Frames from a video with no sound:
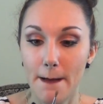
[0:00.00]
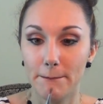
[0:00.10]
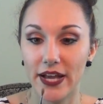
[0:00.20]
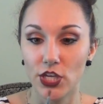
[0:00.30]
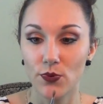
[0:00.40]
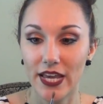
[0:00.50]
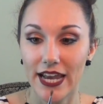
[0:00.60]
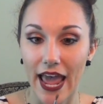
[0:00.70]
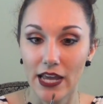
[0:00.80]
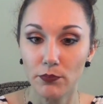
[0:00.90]
But you
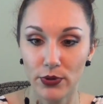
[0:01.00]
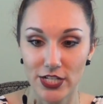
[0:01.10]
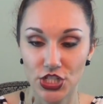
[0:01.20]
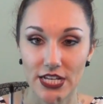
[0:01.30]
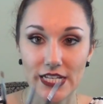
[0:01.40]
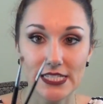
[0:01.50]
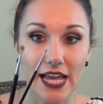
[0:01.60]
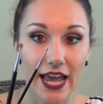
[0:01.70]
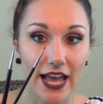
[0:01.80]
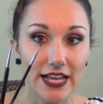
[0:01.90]
get 8 brushes,
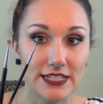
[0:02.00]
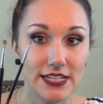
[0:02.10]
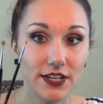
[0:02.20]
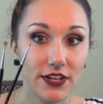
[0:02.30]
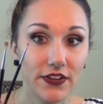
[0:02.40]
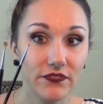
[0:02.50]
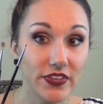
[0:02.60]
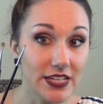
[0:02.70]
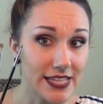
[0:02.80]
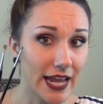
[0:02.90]
and
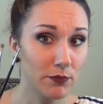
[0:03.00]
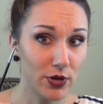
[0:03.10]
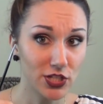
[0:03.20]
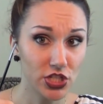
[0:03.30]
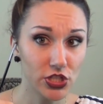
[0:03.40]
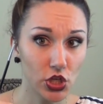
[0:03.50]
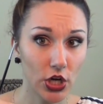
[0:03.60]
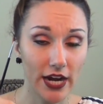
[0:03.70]
these 8 brushes are